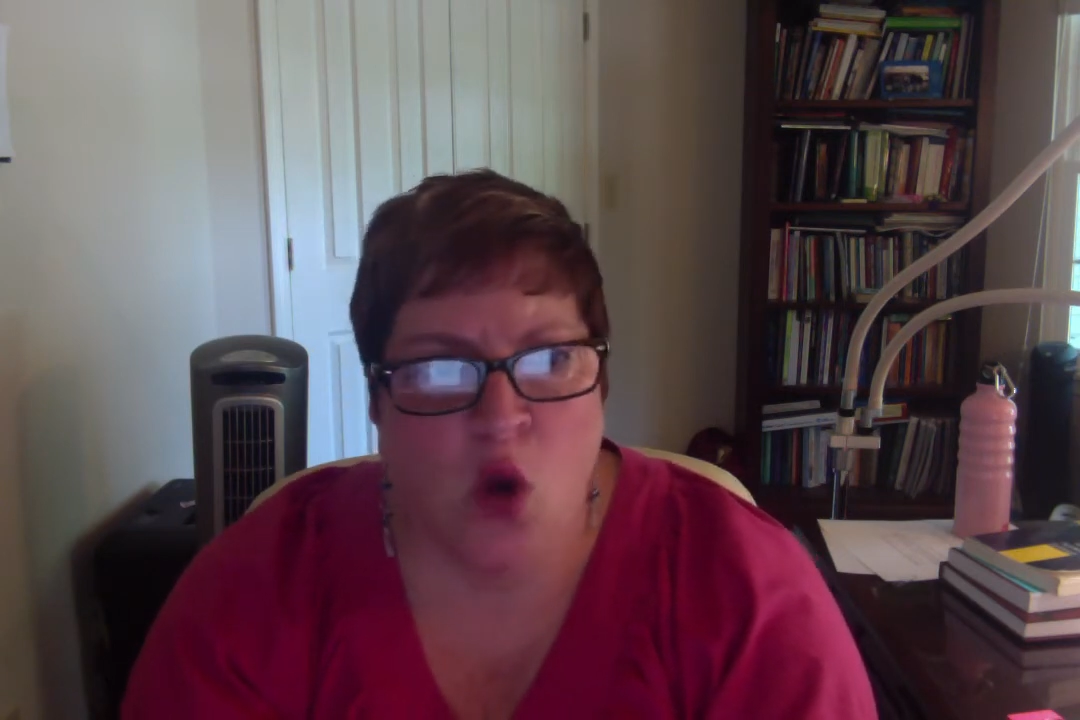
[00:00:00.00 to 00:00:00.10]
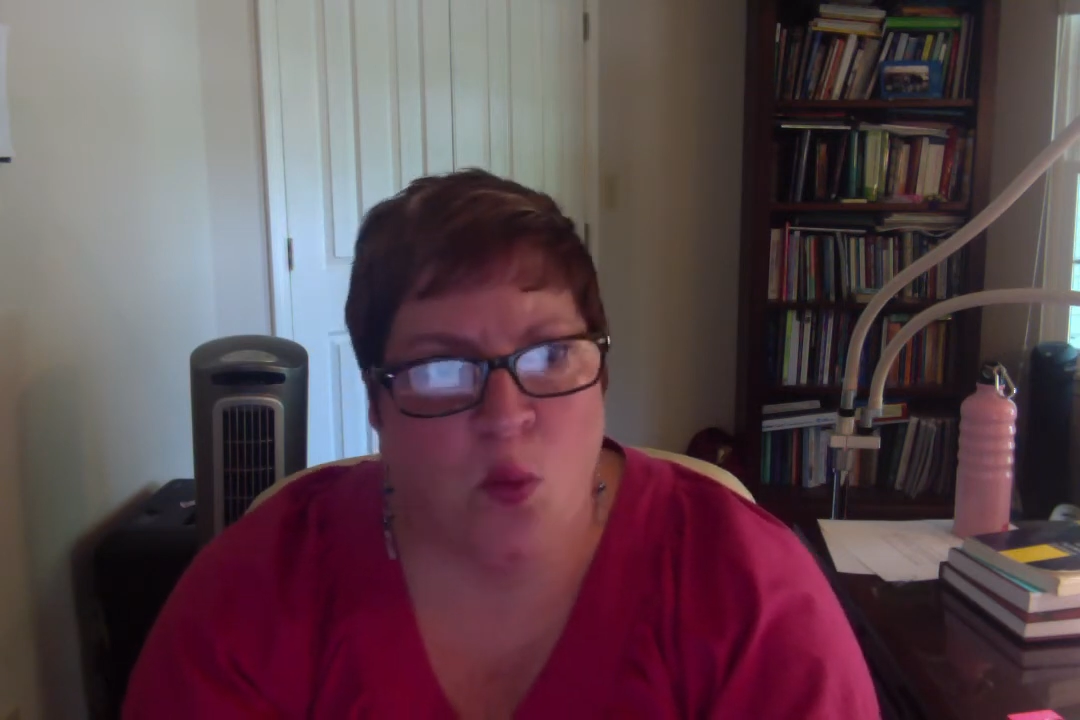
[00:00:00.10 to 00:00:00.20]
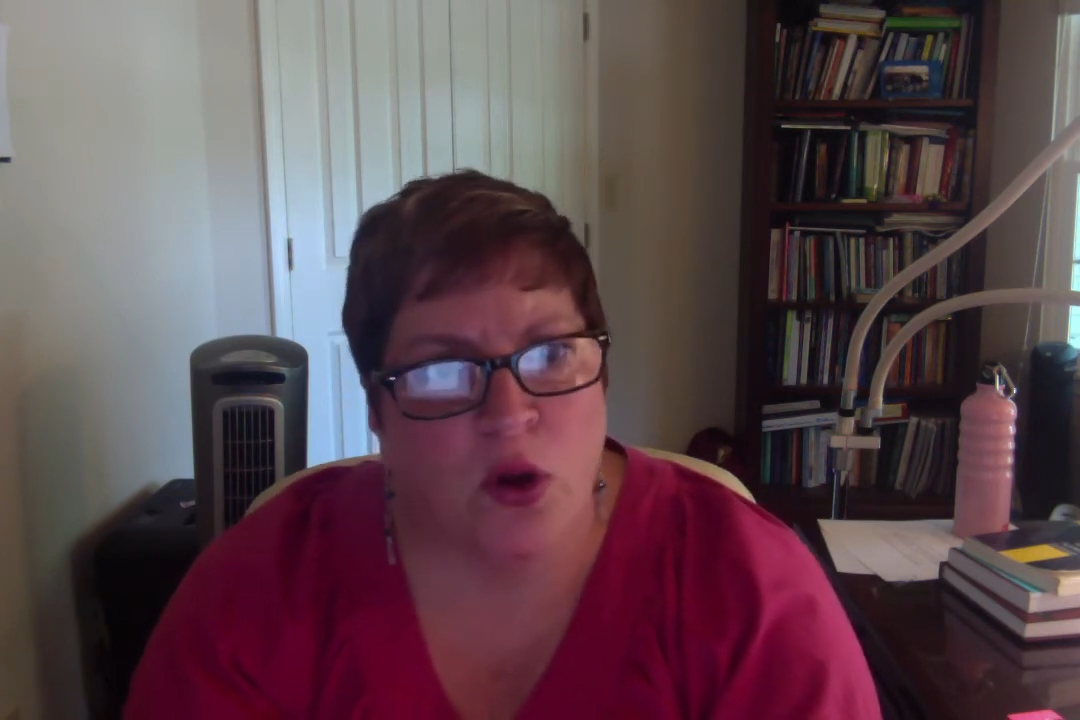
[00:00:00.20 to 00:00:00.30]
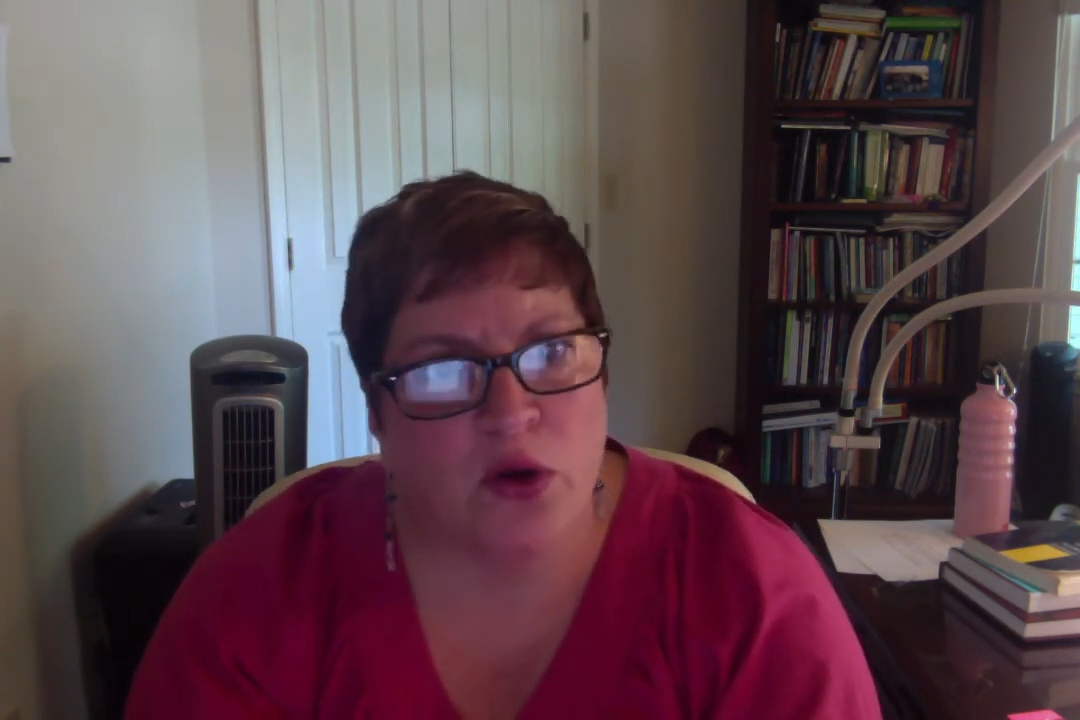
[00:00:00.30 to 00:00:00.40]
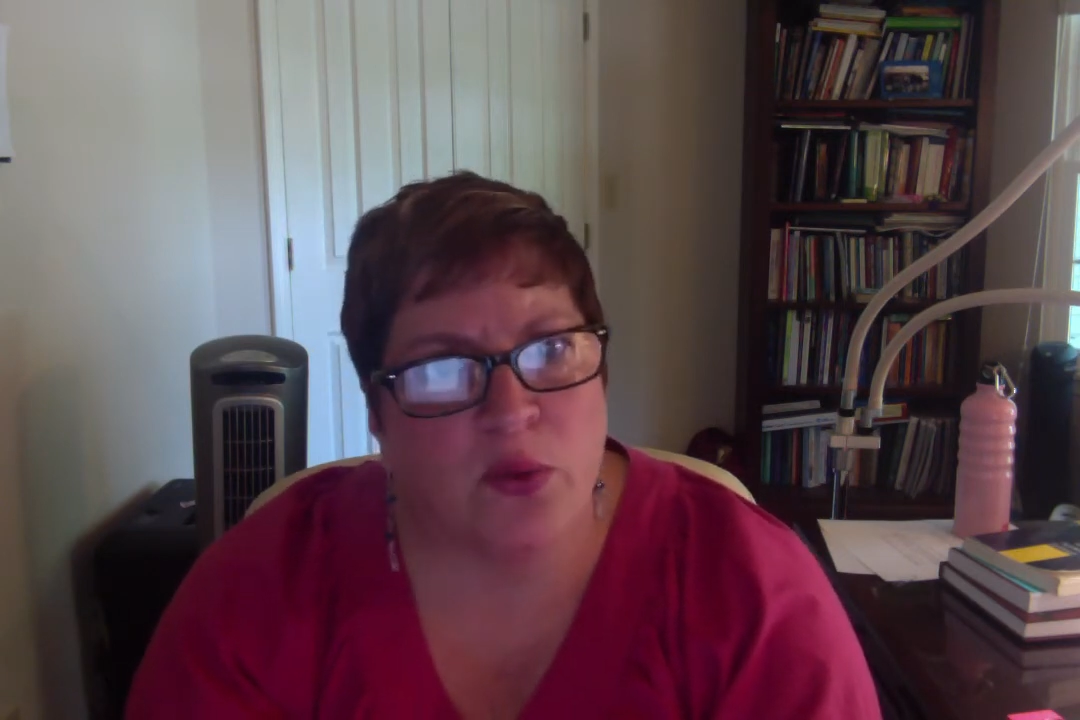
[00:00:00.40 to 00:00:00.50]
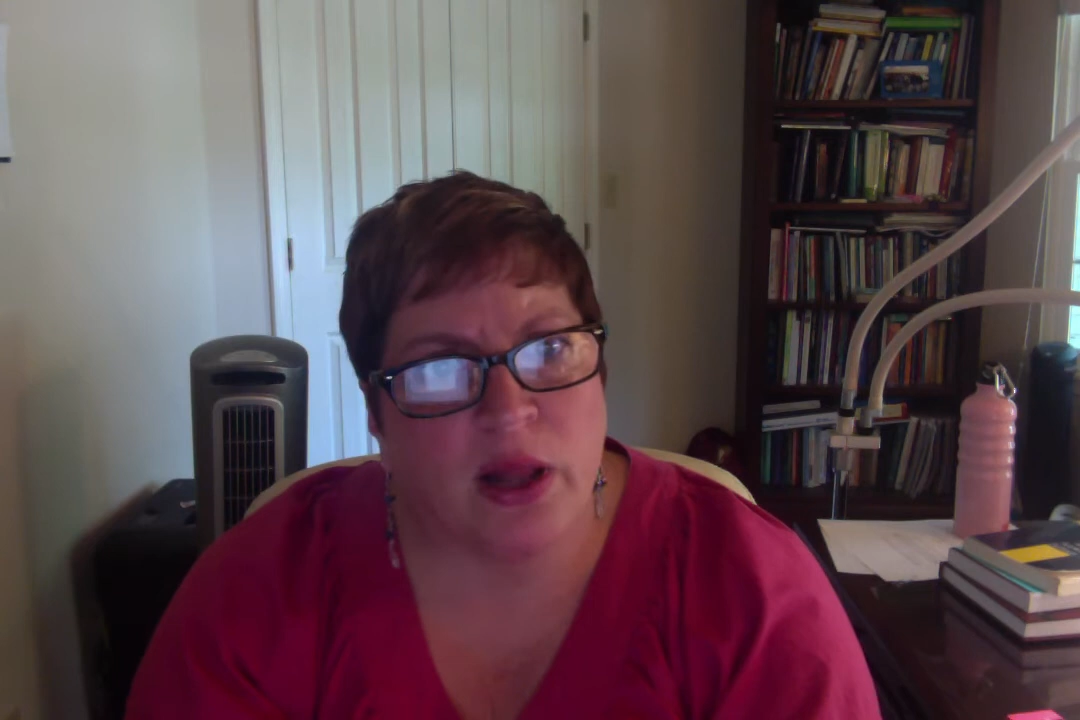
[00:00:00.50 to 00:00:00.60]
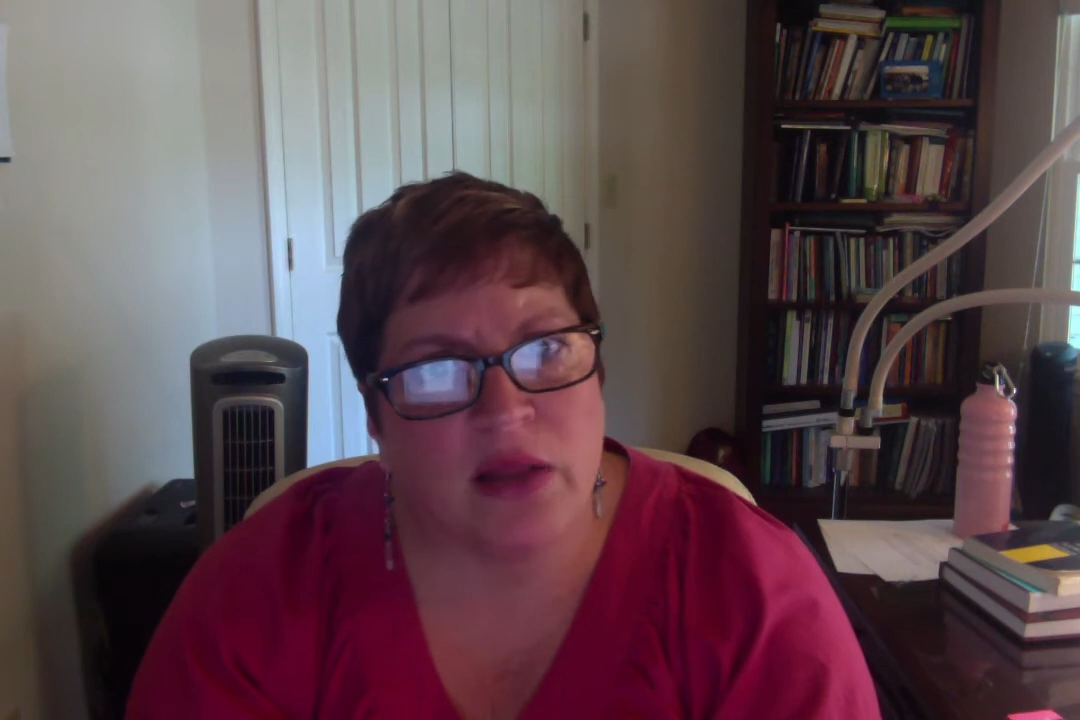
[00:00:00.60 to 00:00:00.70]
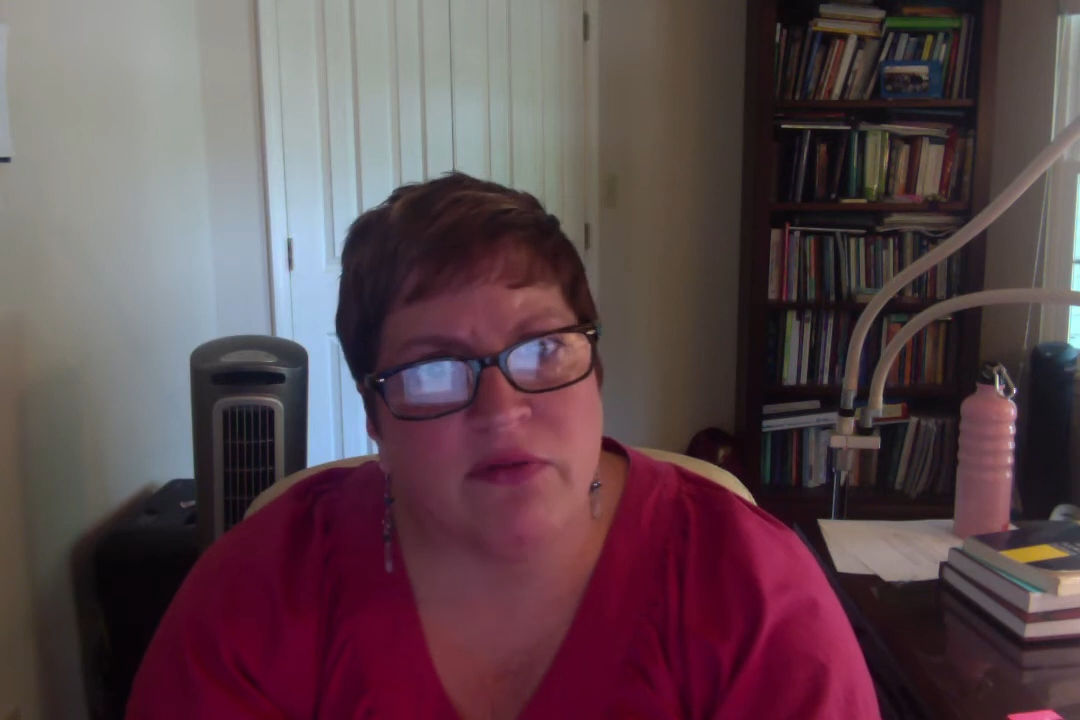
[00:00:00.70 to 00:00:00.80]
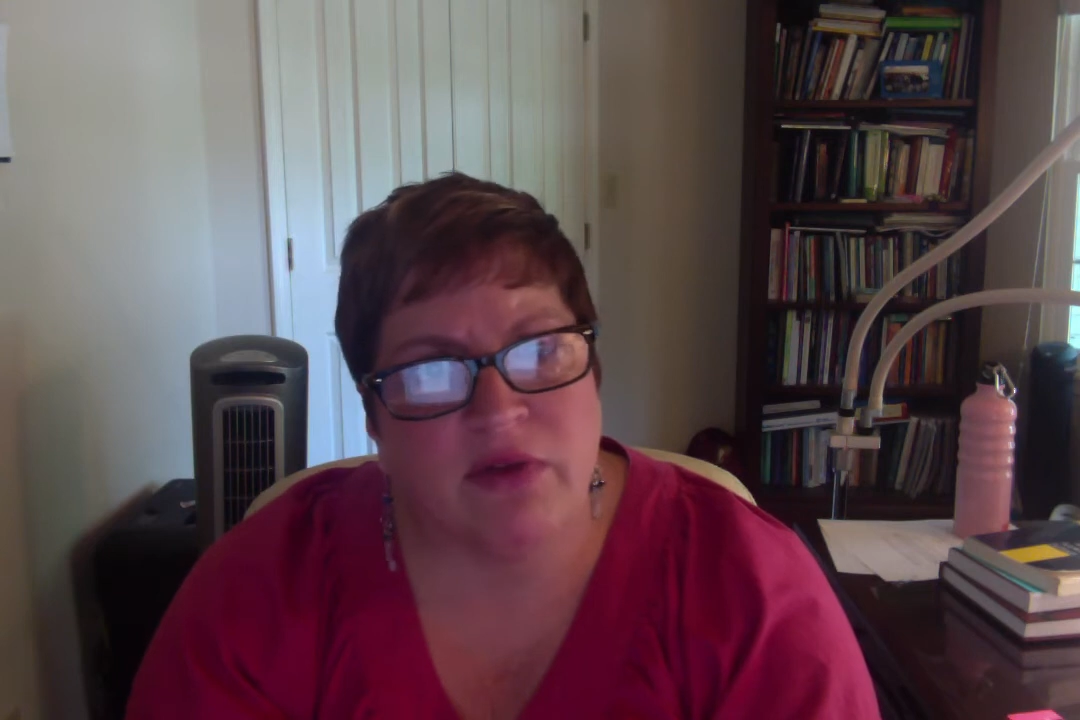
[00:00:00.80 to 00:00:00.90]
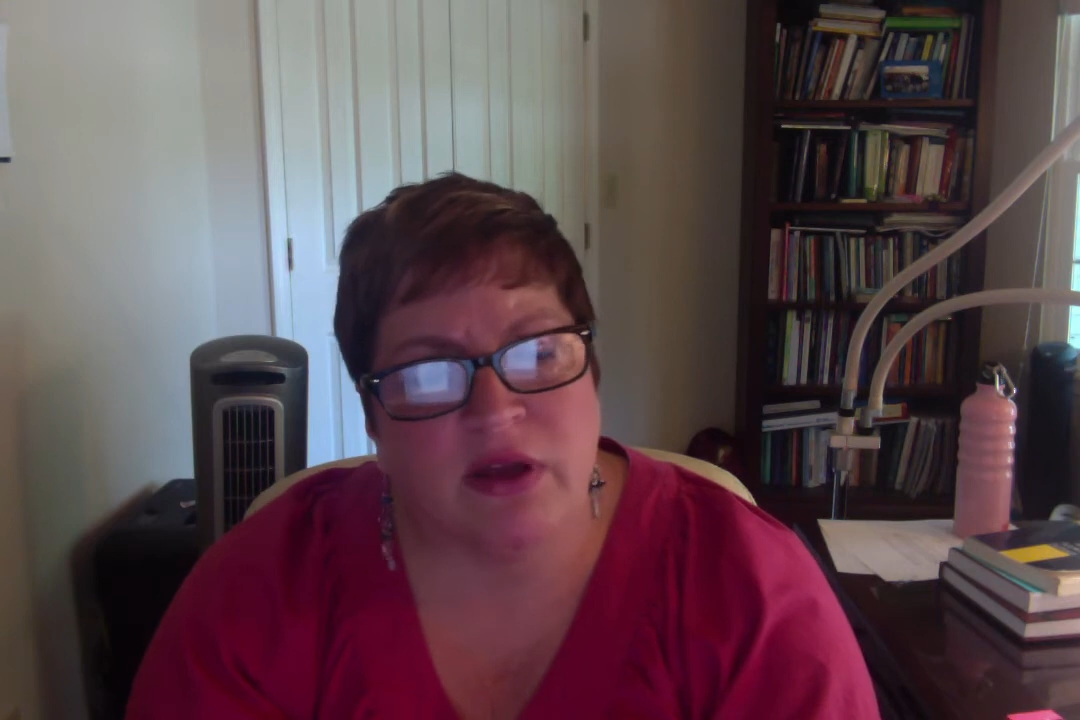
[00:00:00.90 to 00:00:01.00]
what are
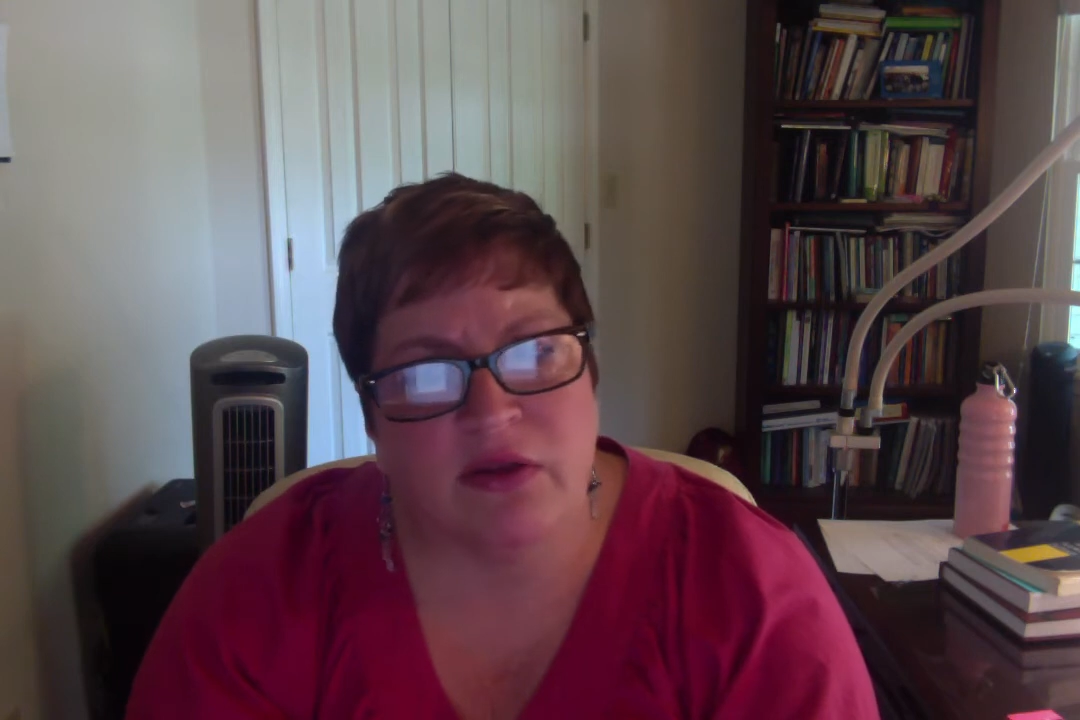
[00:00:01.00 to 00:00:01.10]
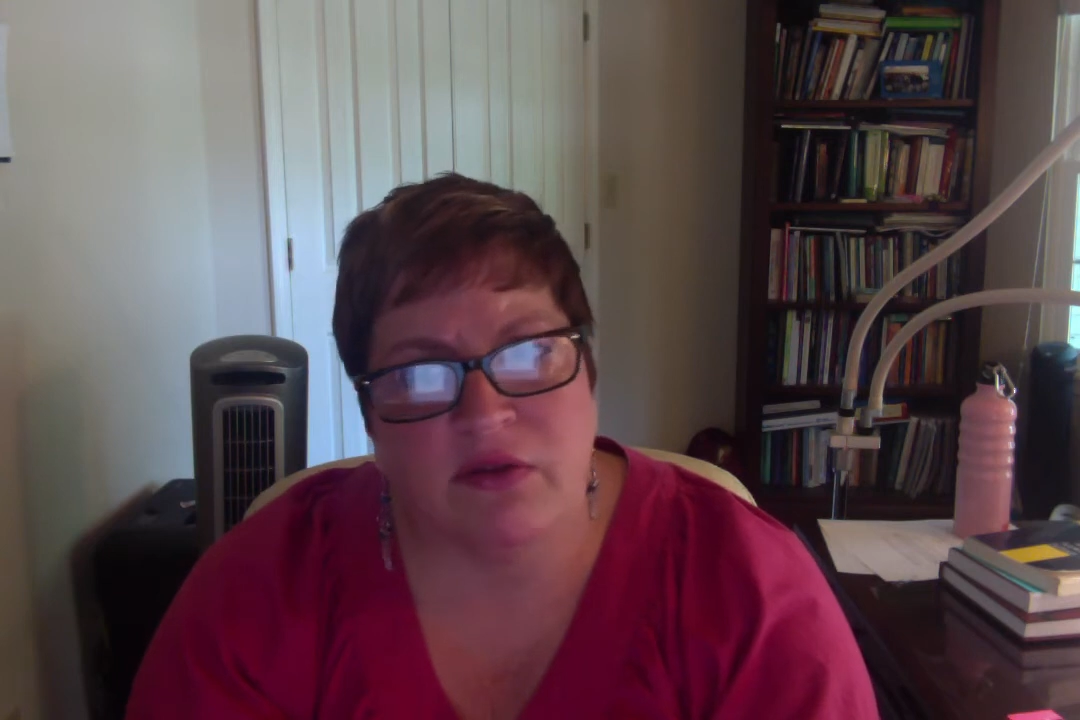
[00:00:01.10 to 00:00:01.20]
relevant